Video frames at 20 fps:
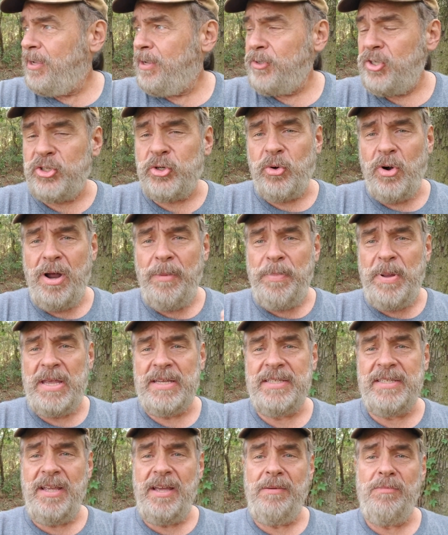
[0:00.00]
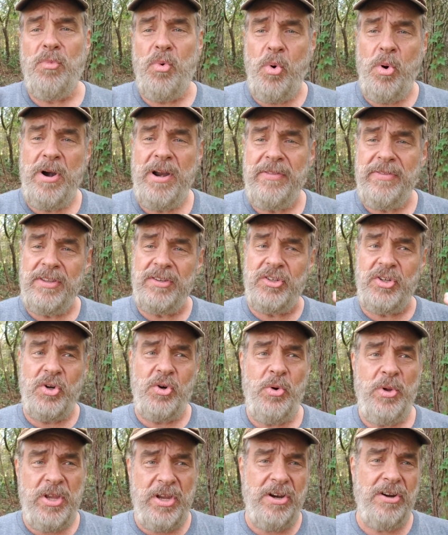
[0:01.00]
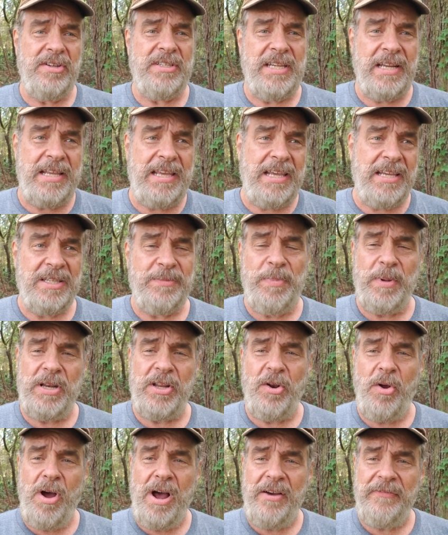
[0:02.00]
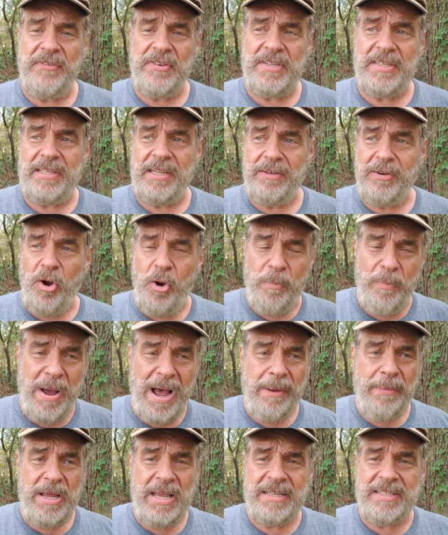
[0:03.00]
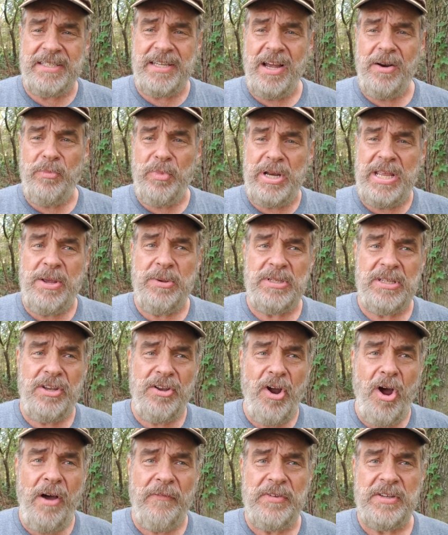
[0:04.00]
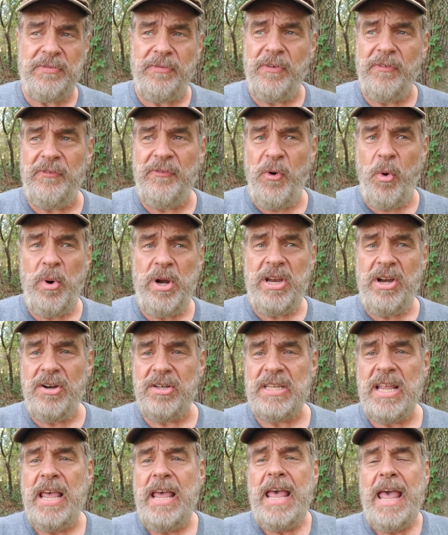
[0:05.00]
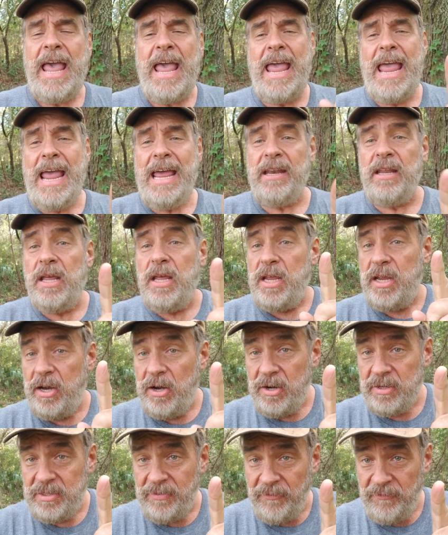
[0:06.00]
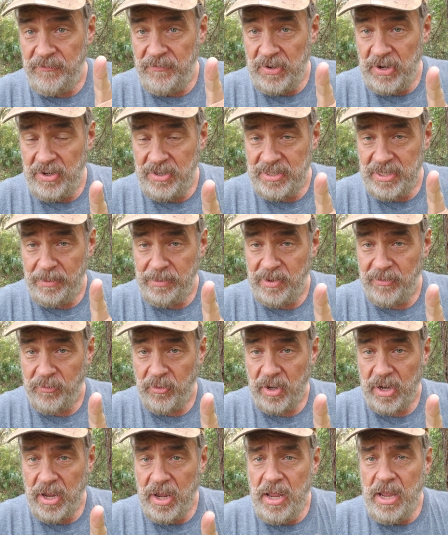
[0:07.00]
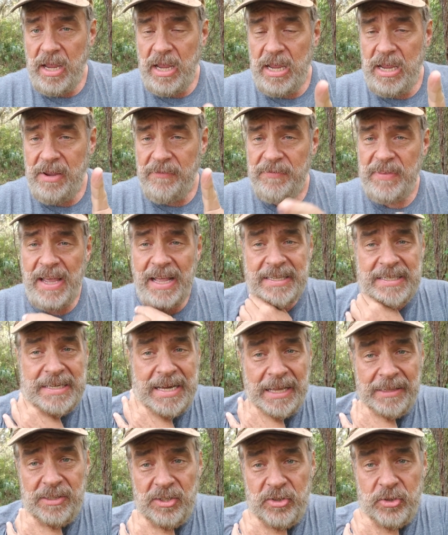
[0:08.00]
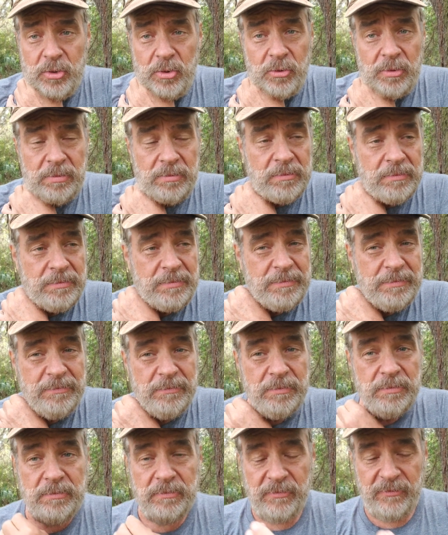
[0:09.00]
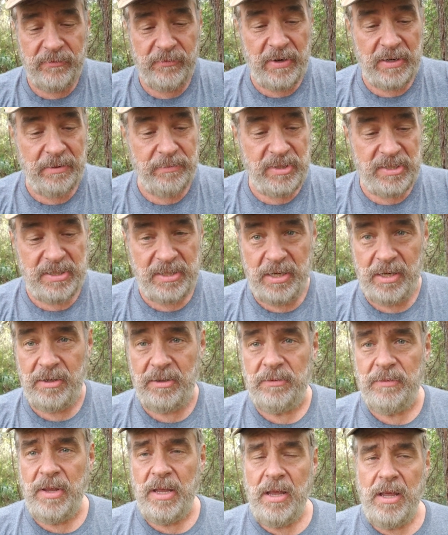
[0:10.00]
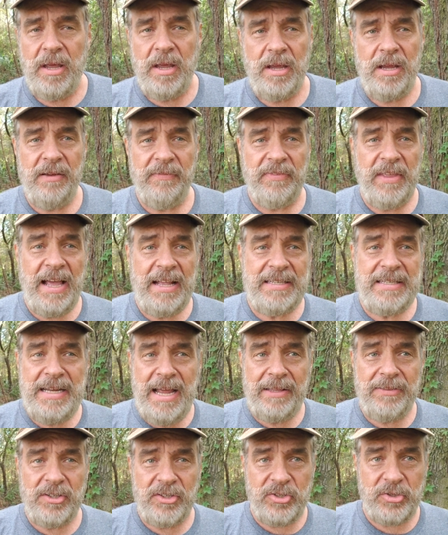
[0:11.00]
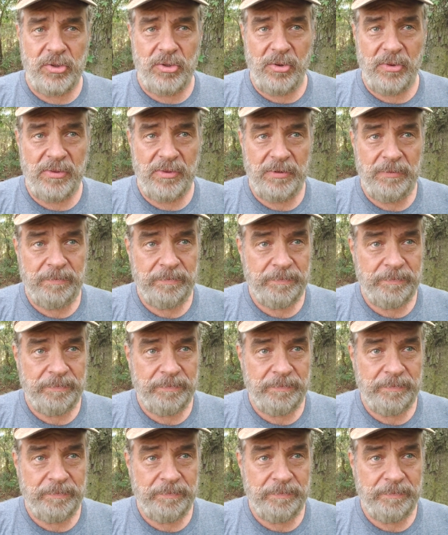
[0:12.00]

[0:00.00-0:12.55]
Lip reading: Trump has done more in the 2 years that he has been in office than Obama has done when he was in the office for 4 years. And here's something for you. If that's not the truth, fucking mosquito. If that's not the truth,